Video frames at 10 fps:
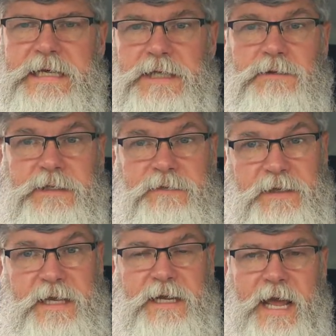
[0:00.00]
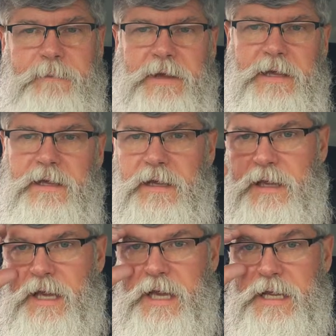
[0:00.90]
guilty of kidnapping
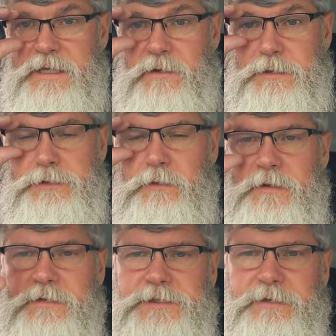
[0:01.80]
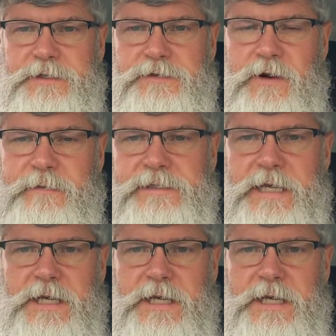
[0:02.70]
and also other serious crimes.